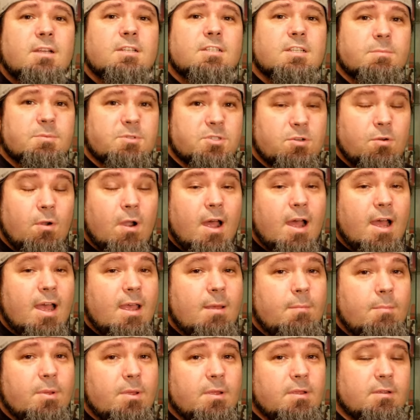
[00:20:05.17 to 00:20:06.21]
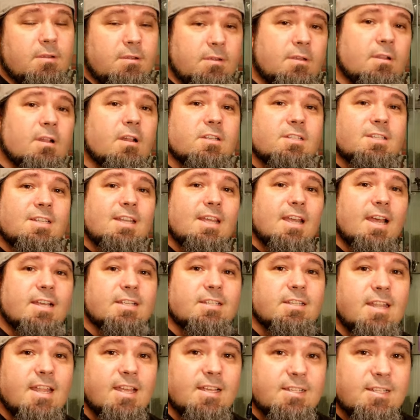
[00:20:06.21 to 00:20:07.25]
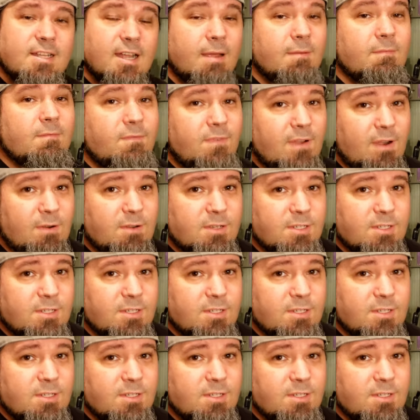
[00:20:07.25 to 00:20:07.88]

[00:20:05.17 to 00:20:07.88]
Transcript: subscribe. I'll see you guys next time very